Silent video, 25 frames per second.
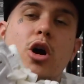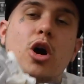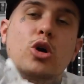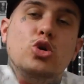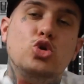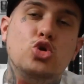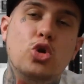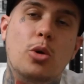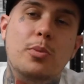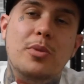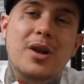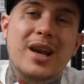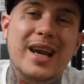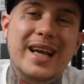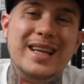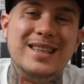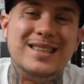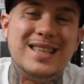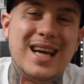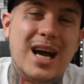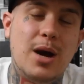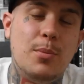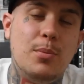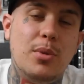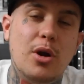I'll drop the link
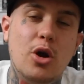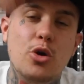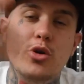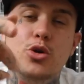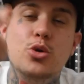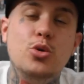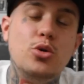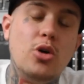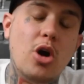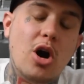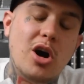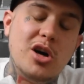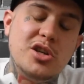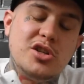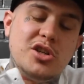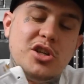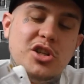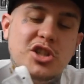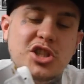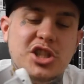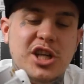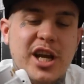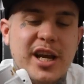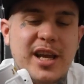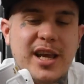down below. You guys
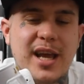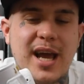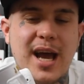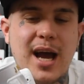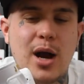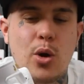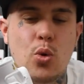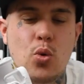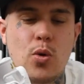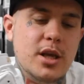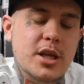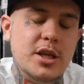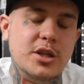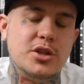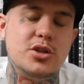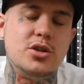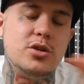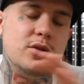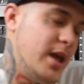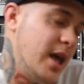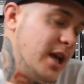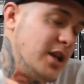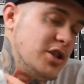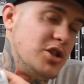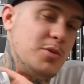can check it out. It's
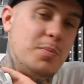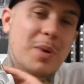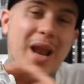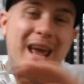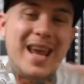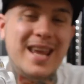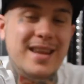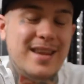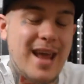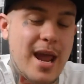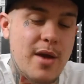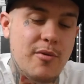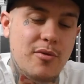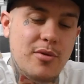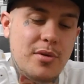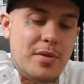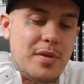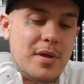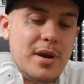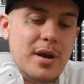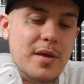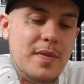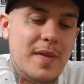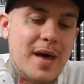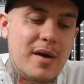explained
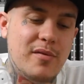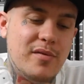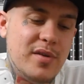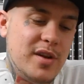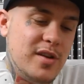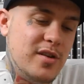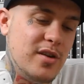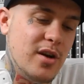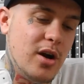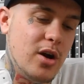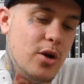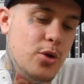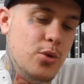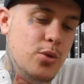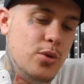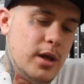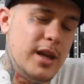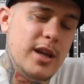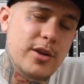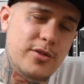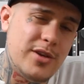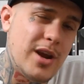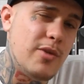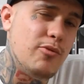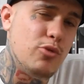everything in that video. And
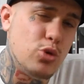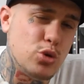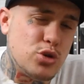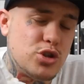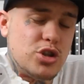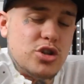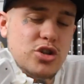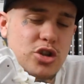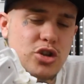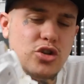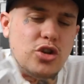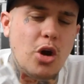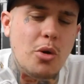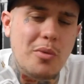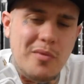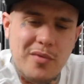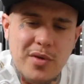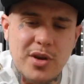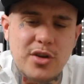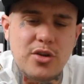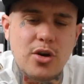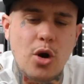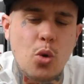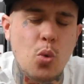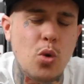in general, it's just a dope
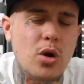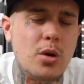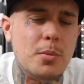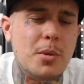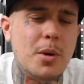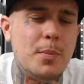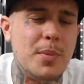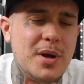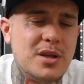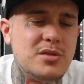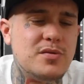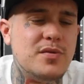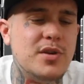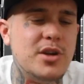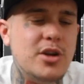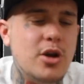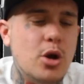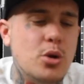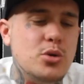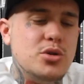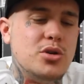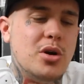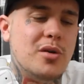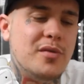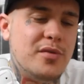video. One of my best
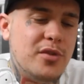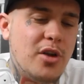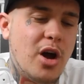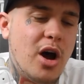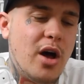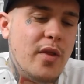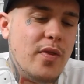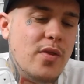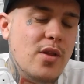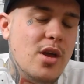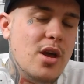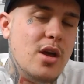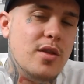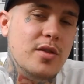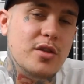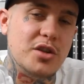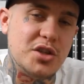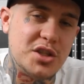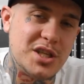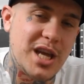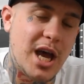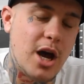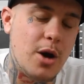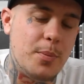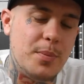videos that I've done. The
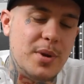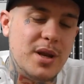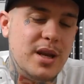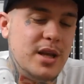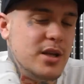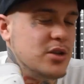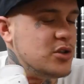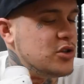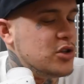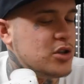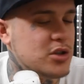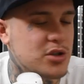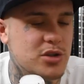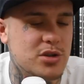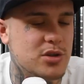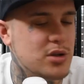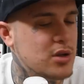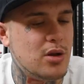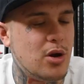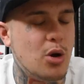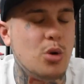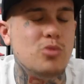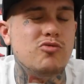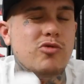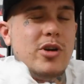setup in it is just,
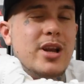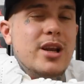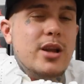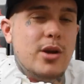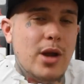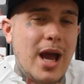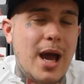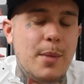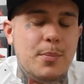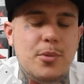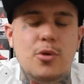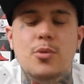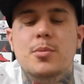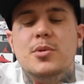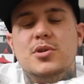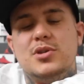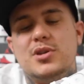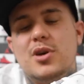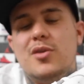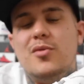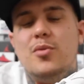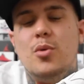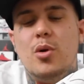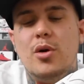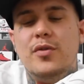I'm really happy with
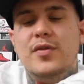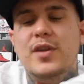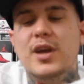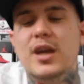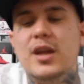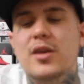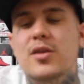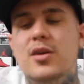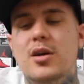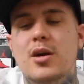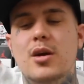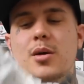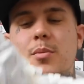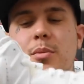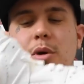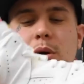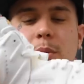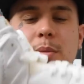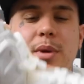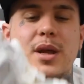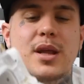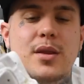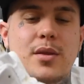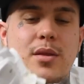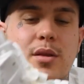myself what I did. But I
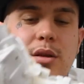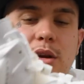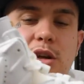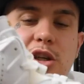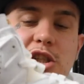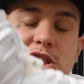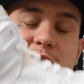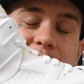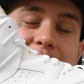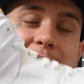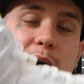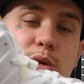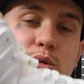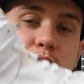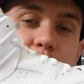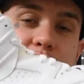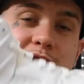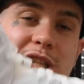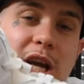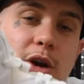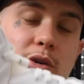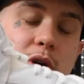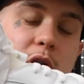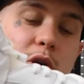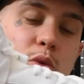mean, shout out to
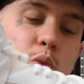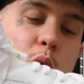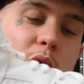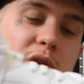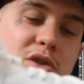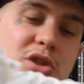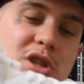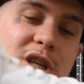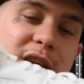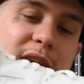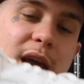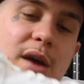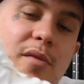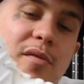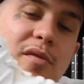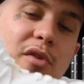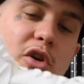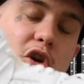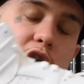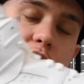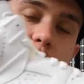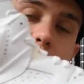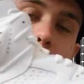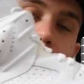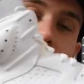Gerard once again for
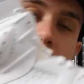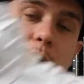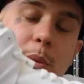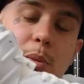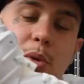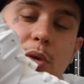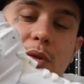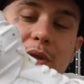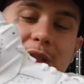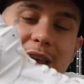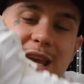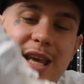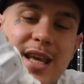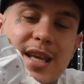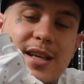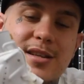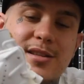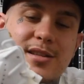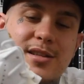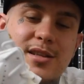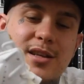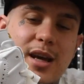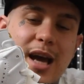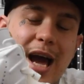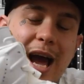hooking me up on
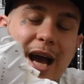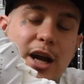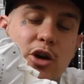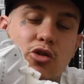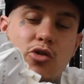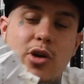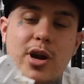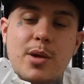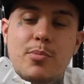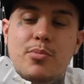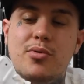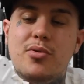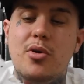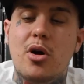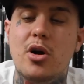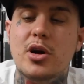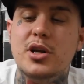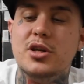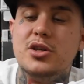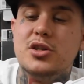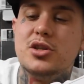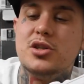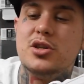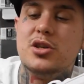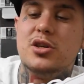these at a great
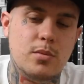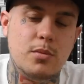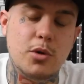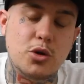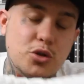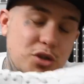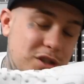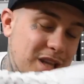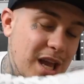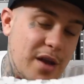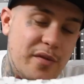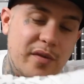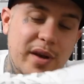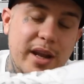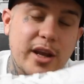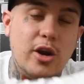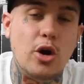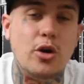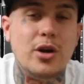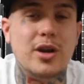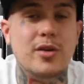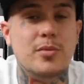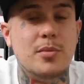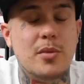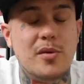price. Most definitely
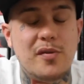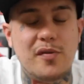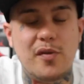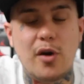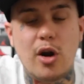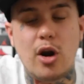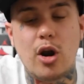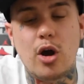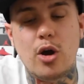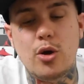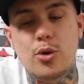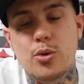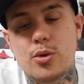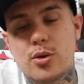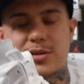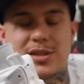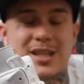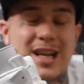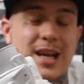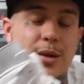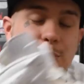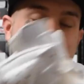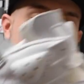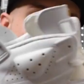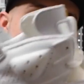go give him a follow.
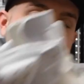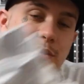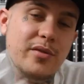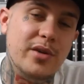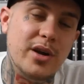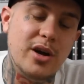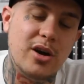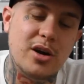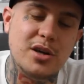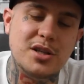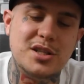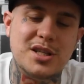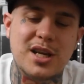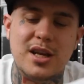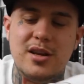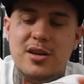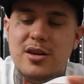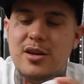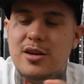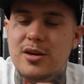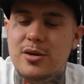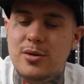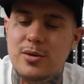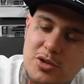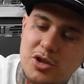Tell him KingOfVI sent
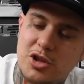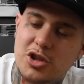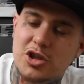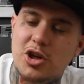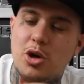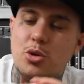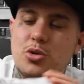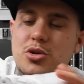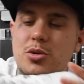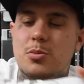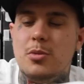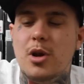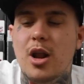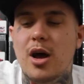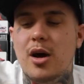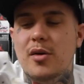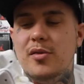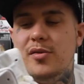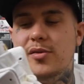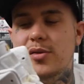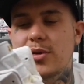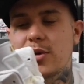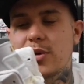you. Just show some love.